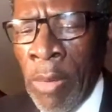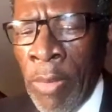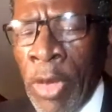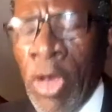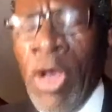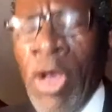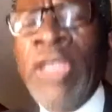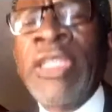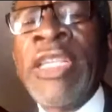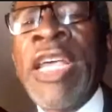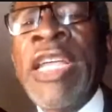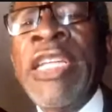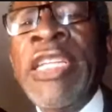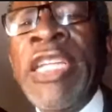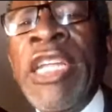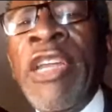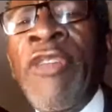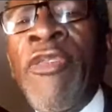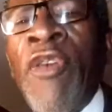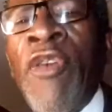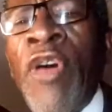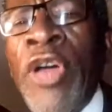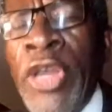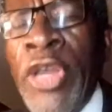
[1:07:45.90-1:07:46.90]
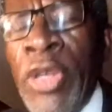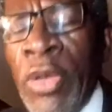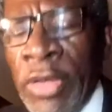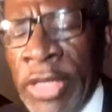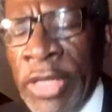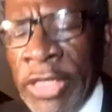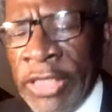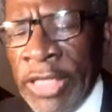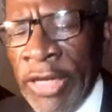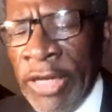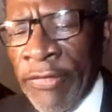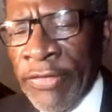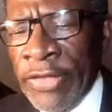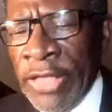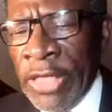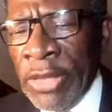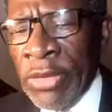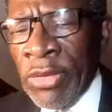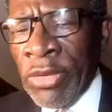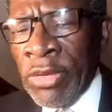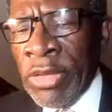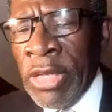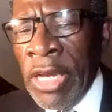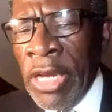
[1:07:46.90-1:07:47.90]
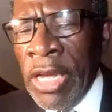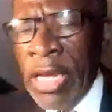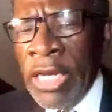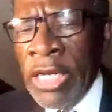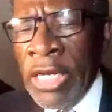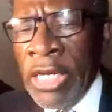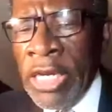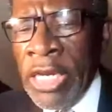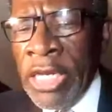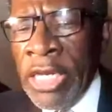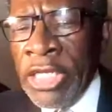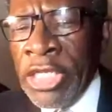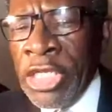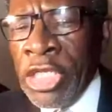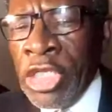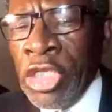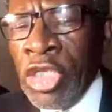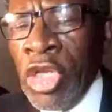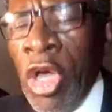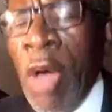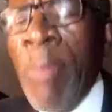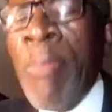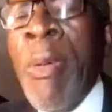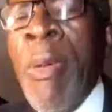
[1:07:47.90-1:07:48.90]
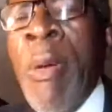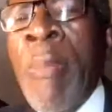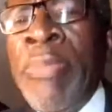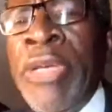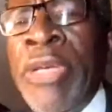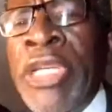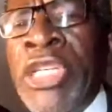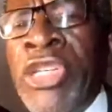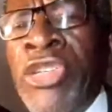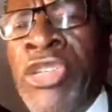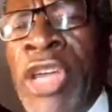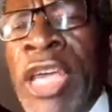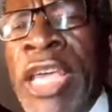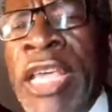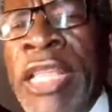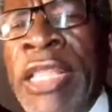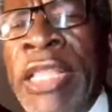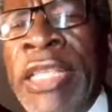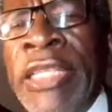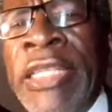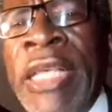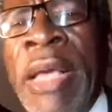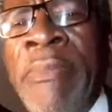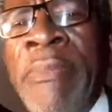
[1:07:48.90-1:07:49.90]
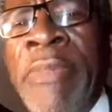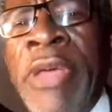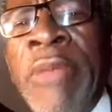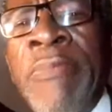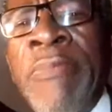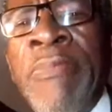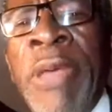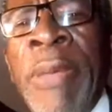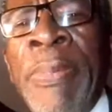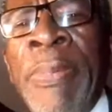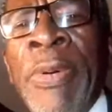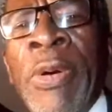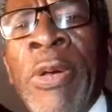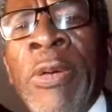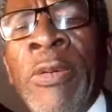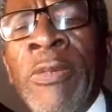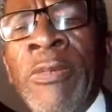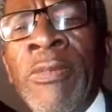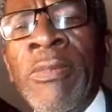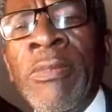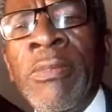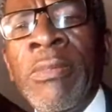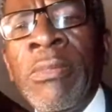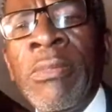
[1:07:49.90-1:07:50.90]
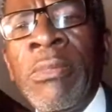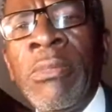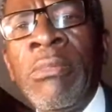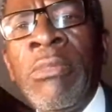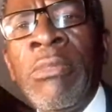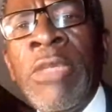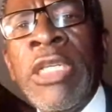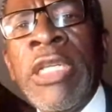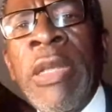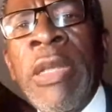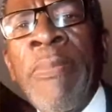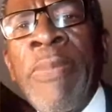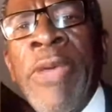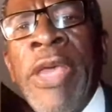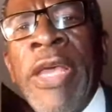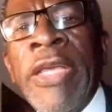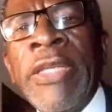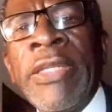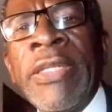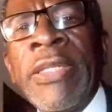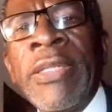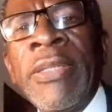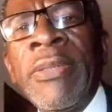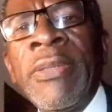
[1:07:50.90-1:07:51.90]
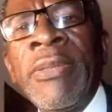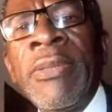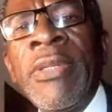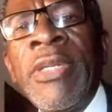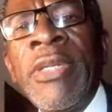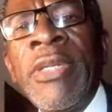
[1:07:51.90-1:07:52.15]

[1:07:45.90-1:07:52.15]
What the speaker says: because I did phone you this afternoon. Stop betraying the Zambian people, Mr. PS.